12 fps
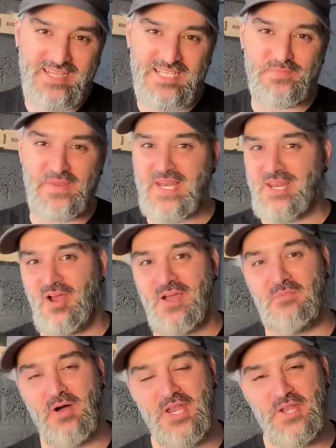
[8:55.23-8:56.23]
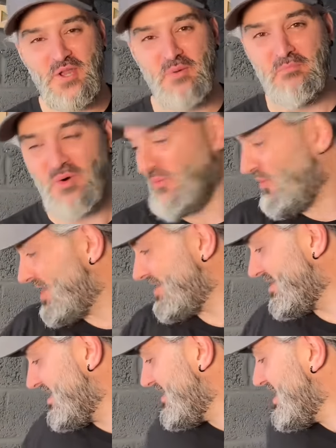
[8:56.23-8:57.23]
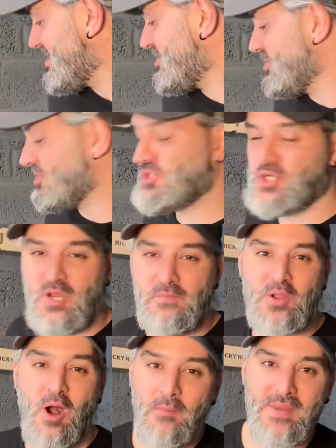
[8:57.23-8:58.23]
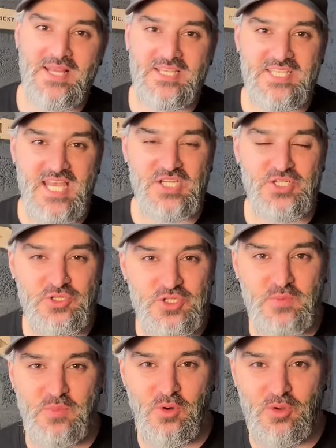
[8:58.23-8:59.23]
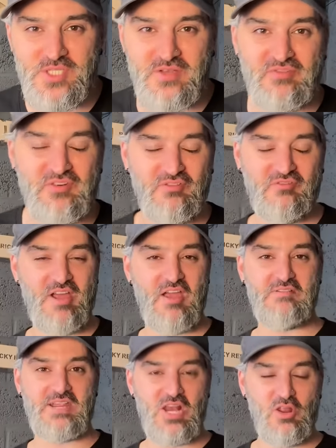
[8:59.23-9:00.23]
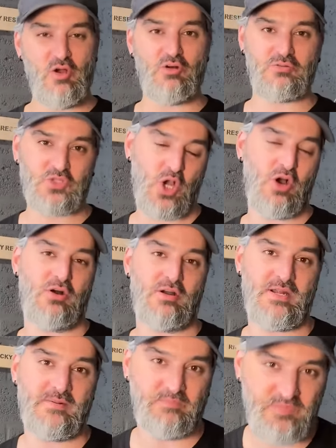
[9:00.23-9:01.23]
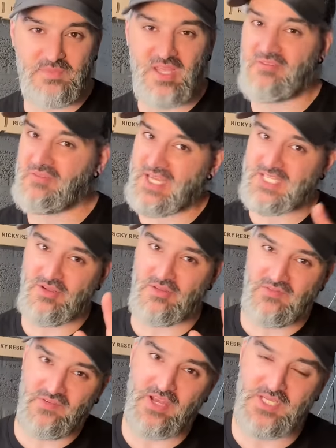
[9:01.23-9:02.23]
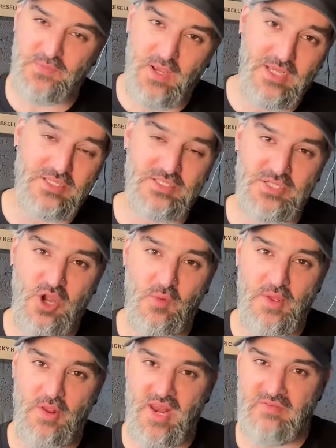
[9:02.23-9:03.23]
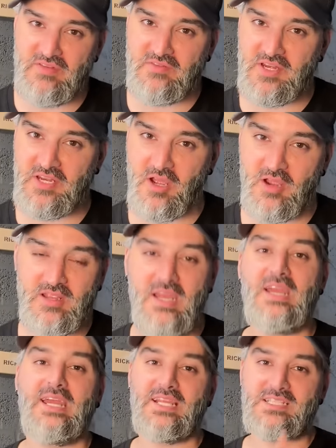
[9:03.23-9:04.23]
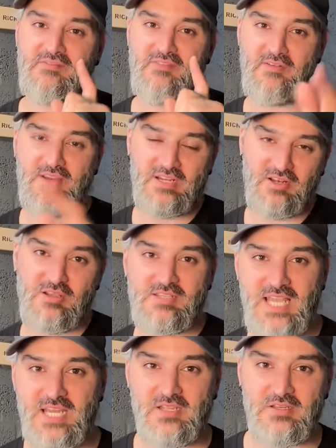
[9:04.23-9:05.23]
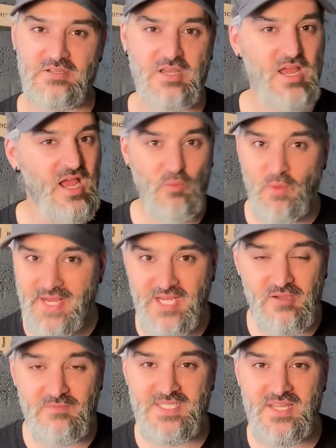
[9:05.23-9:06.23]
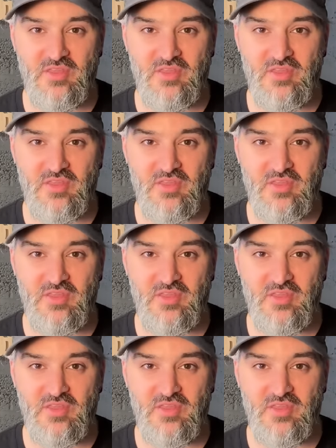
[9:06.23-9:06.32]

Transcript: has been like my #1 YouTube comment section supporter for a very long time. If he's not the first person to comment on every video, he's a very close second. And when he comes in